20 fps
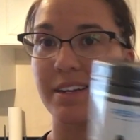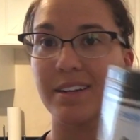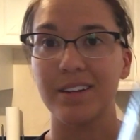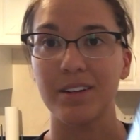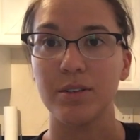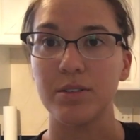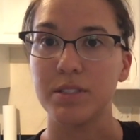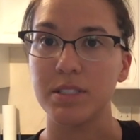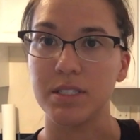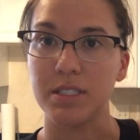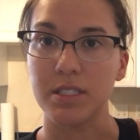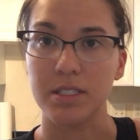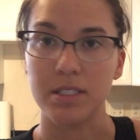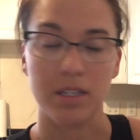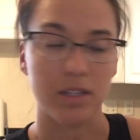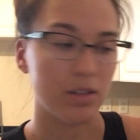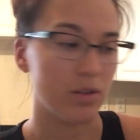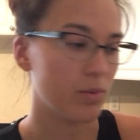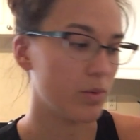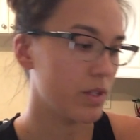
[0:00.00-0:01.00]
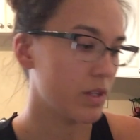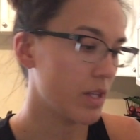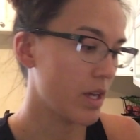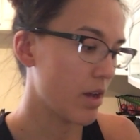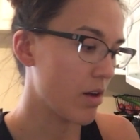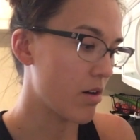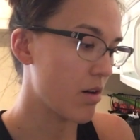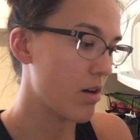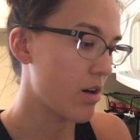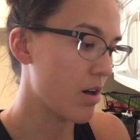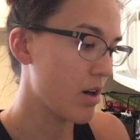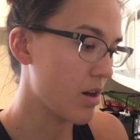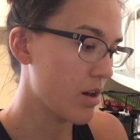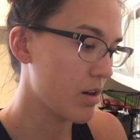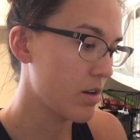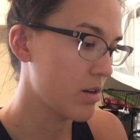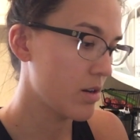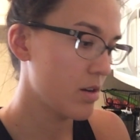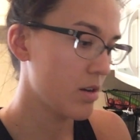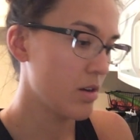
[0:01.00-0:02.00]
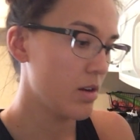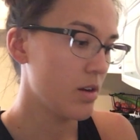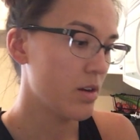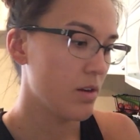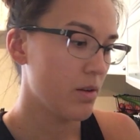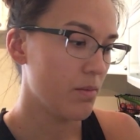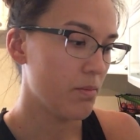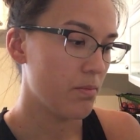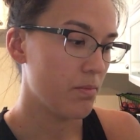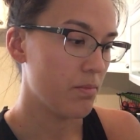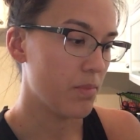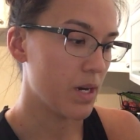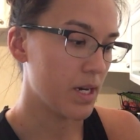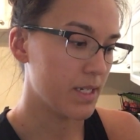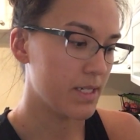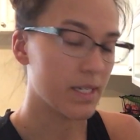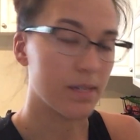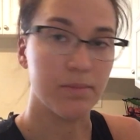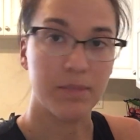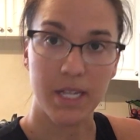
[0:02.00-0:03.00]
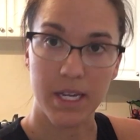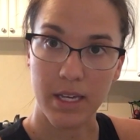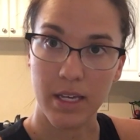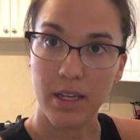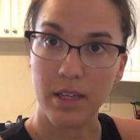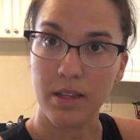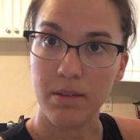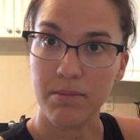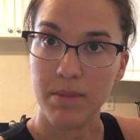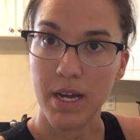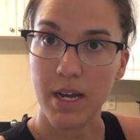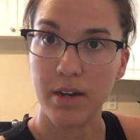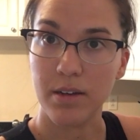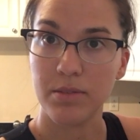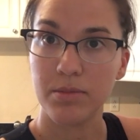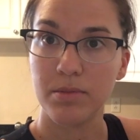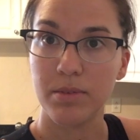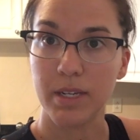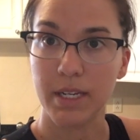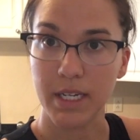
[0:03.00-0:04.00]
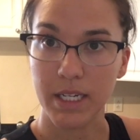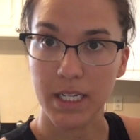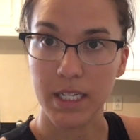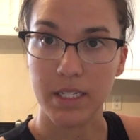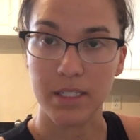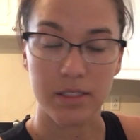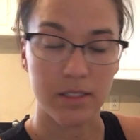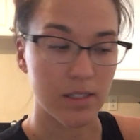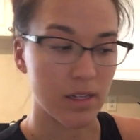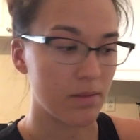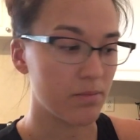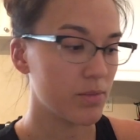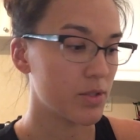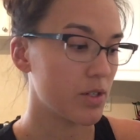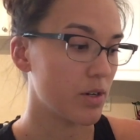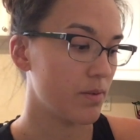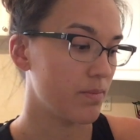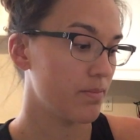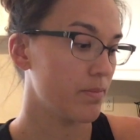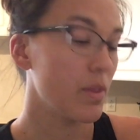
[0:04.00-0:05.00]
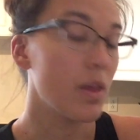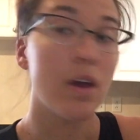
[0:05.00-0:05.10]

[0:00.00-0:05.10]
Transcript: going to go into detail of what they are, but I'm taking them now, and I needed some, so